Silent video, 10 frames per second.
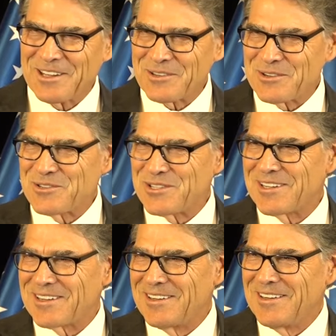there's,
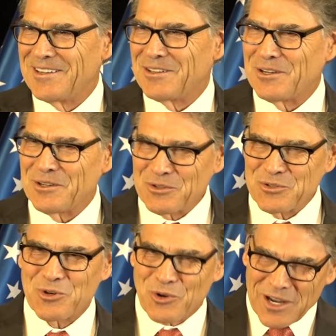a,
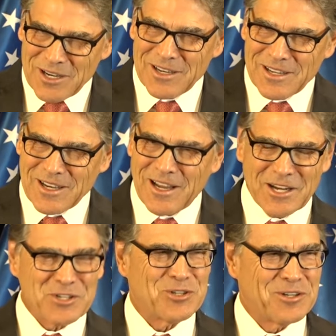there's a great
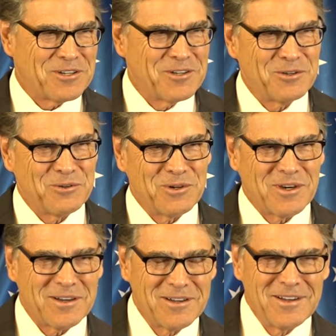connection to
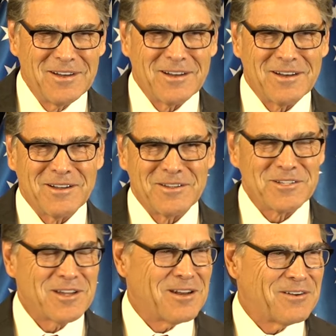uh, the
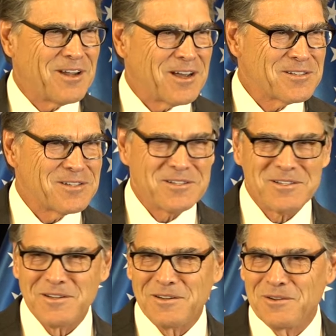state of Texas
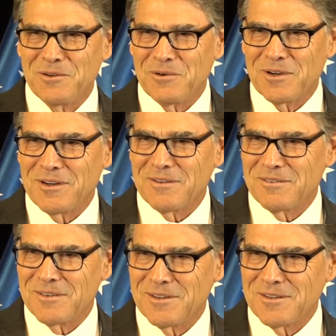and to uh,
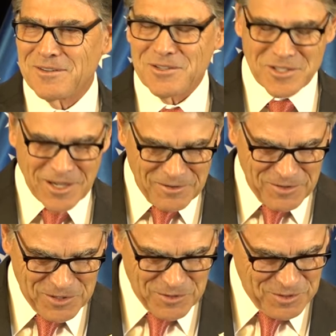uh, the state of
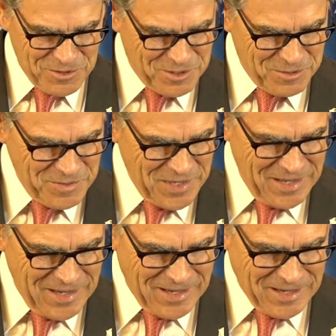Israel. So
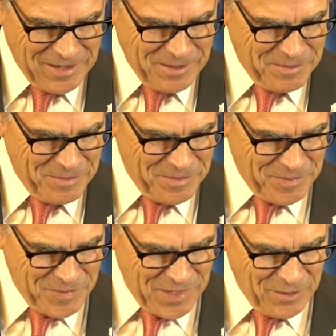um,
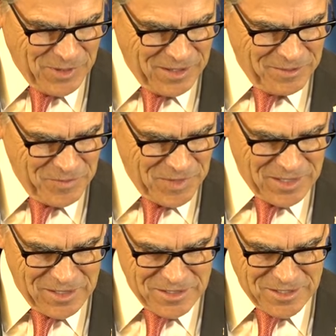anyway, it
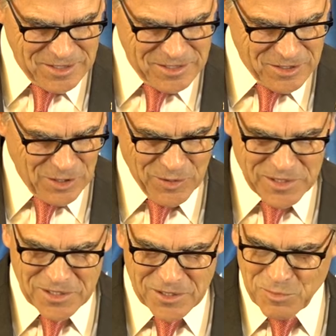is, it is
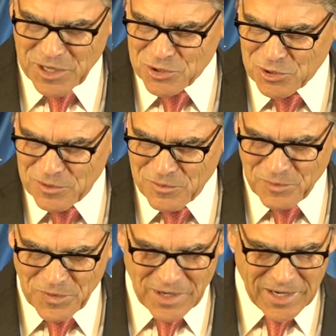always a special
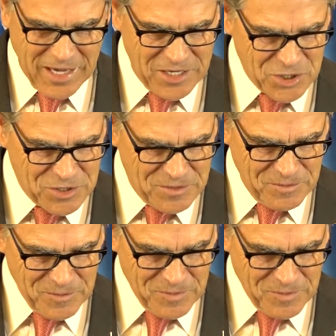occasion